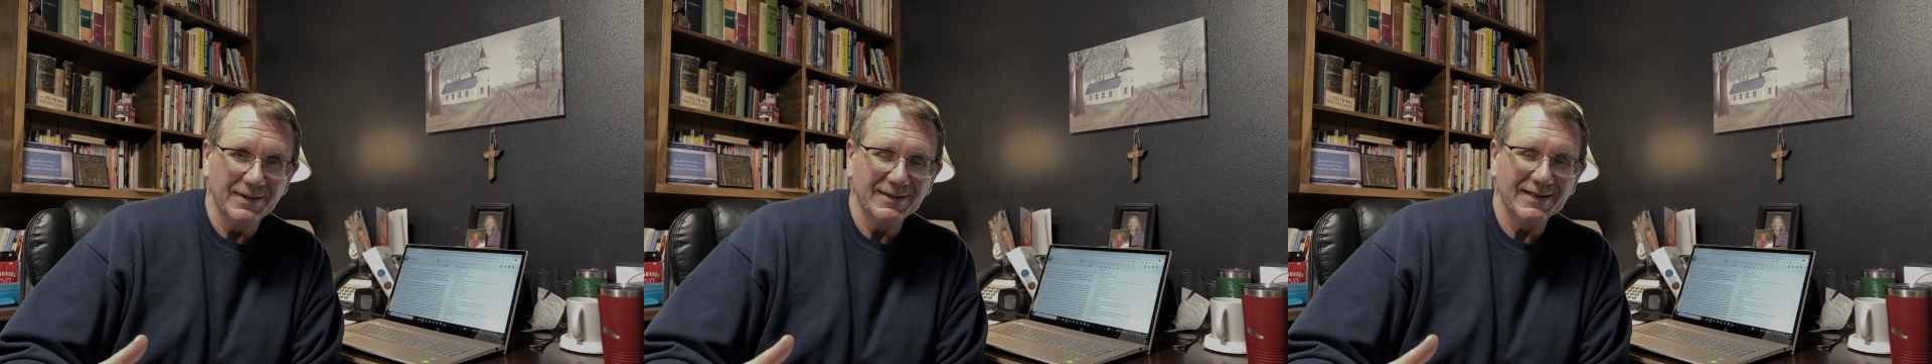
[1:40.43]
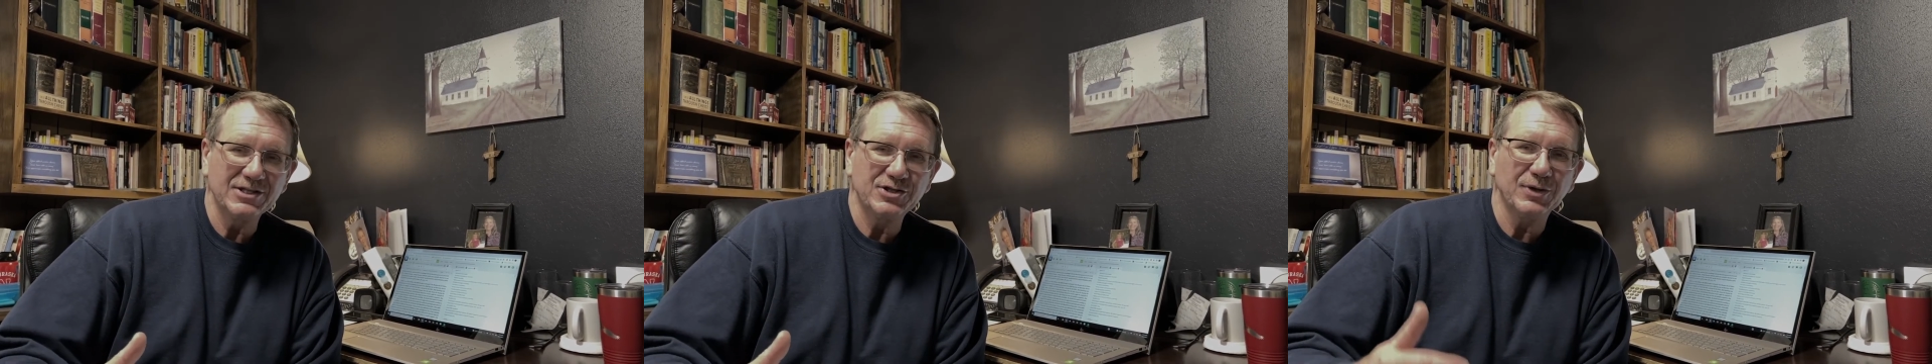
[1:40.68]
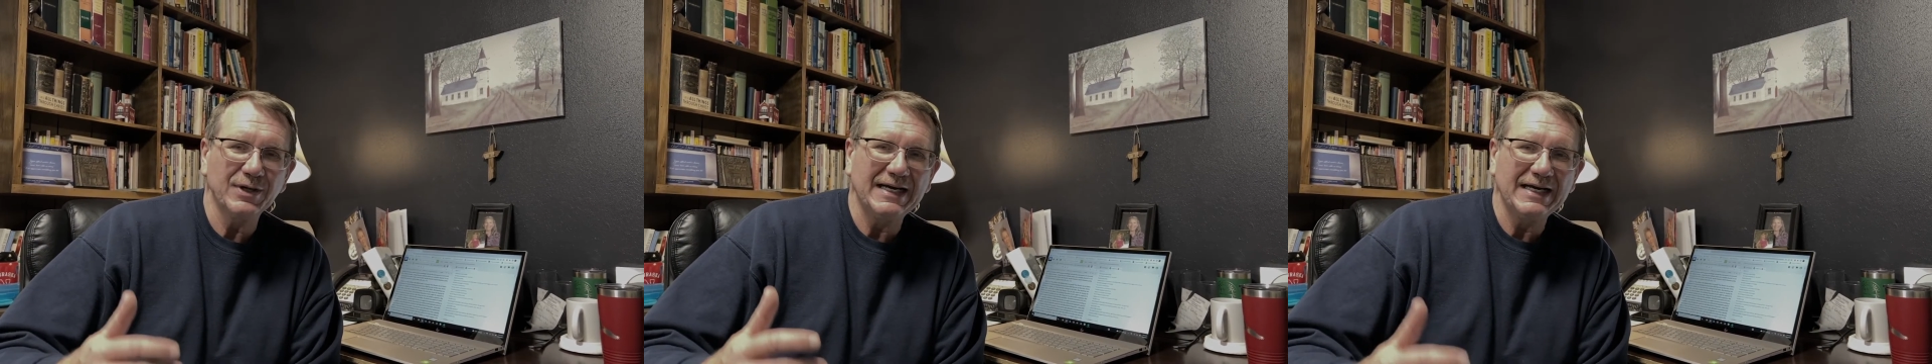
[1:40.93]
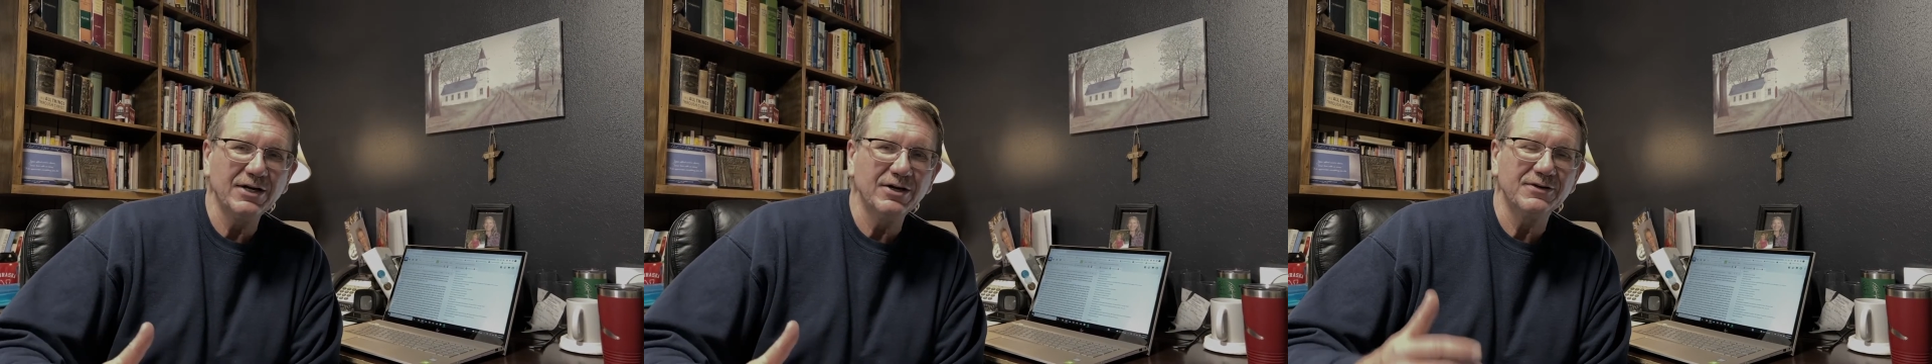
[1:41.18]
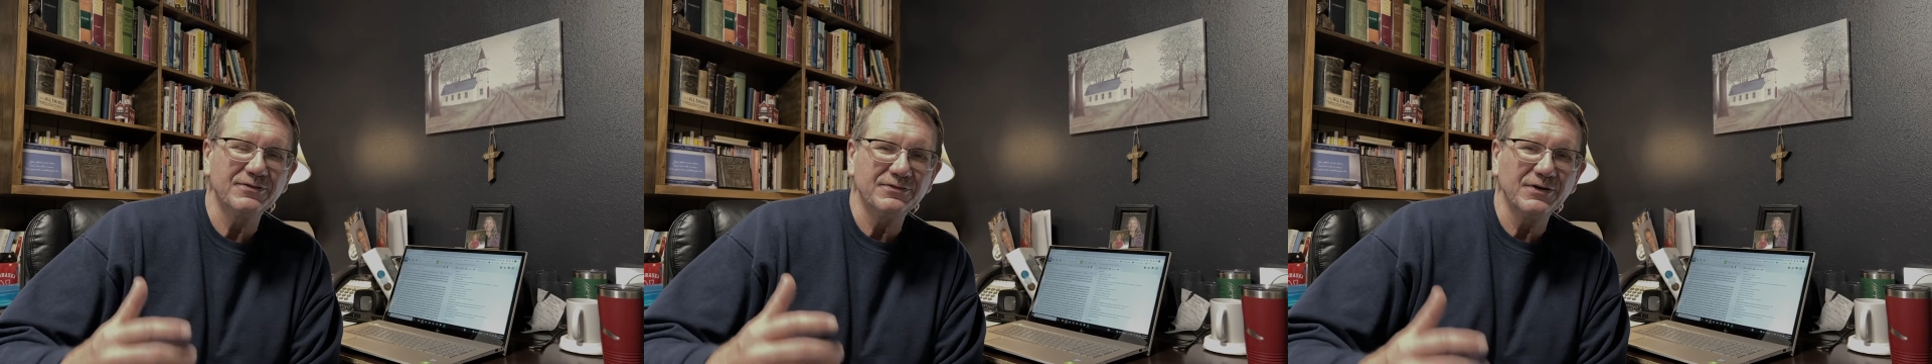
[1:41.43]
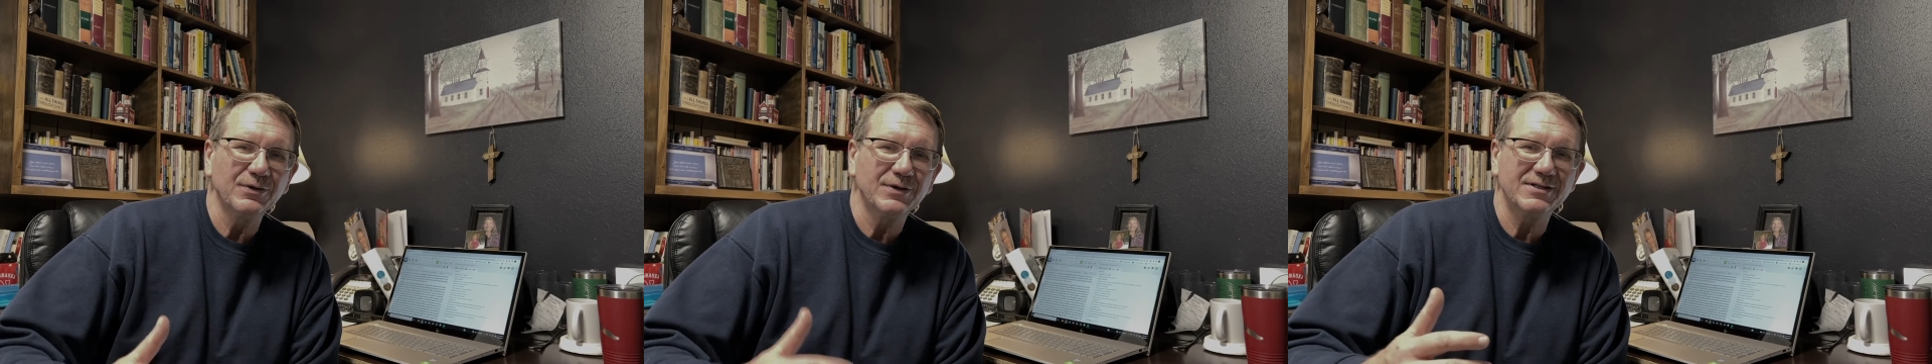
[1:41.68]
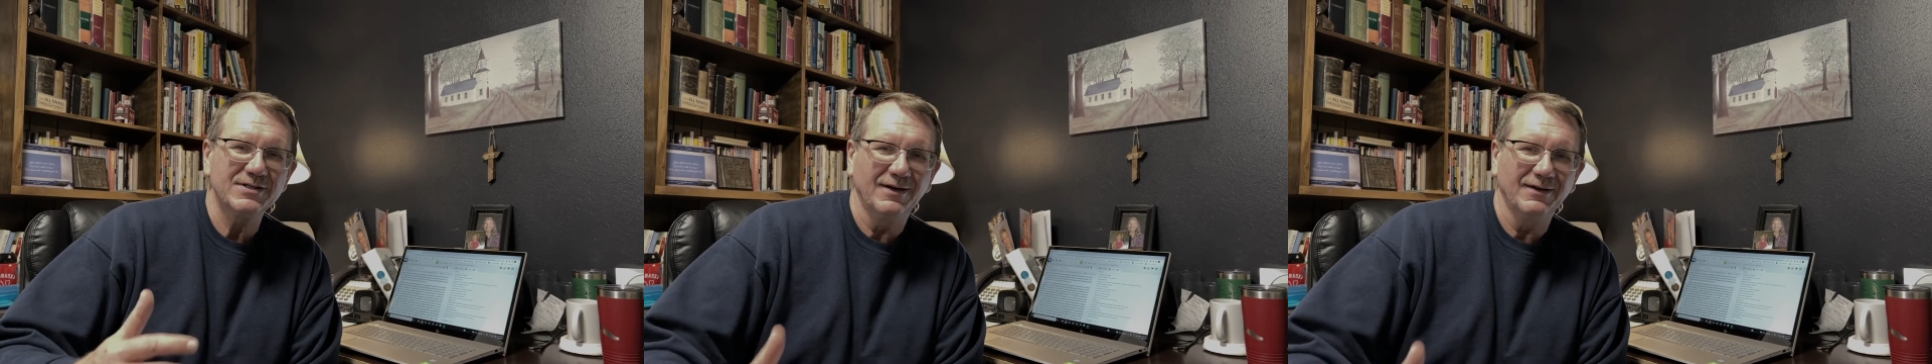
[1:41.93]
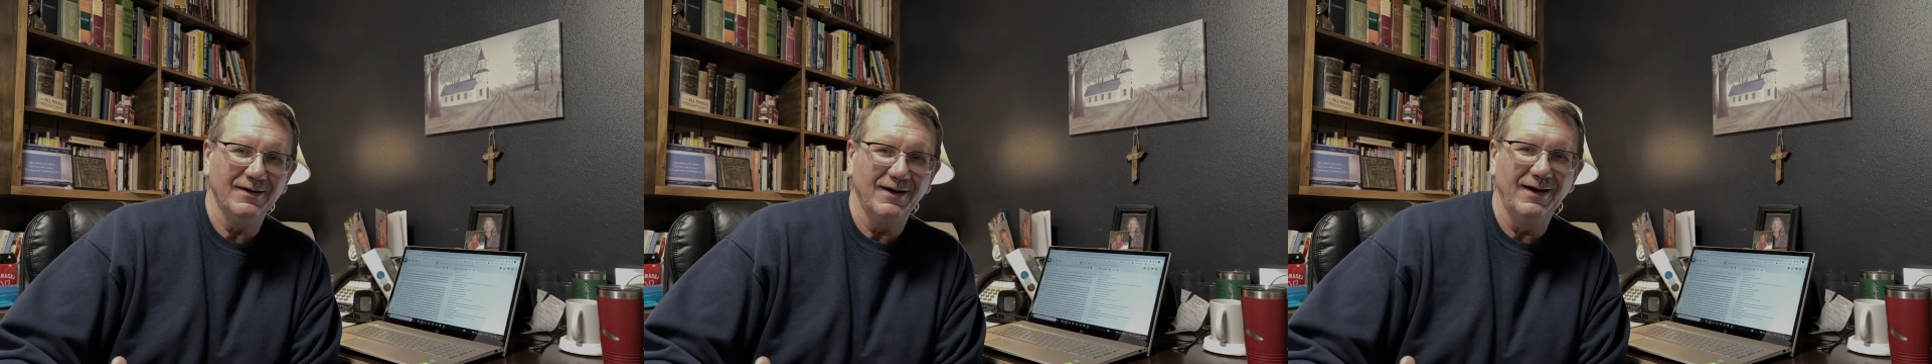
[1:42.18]
that you're here to focus
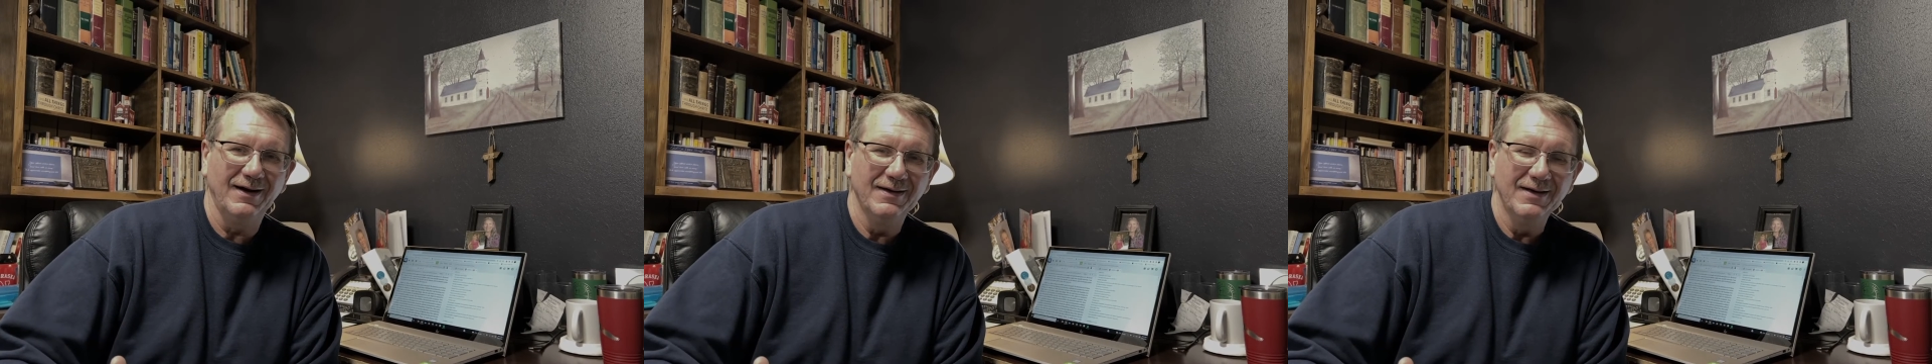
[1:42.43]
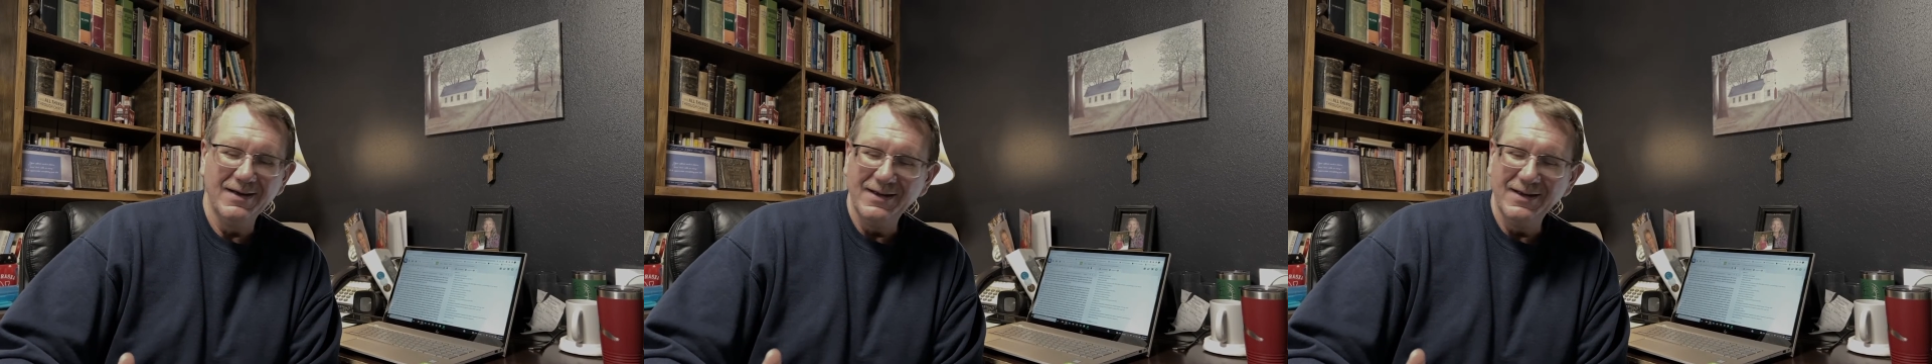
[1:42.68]
on God.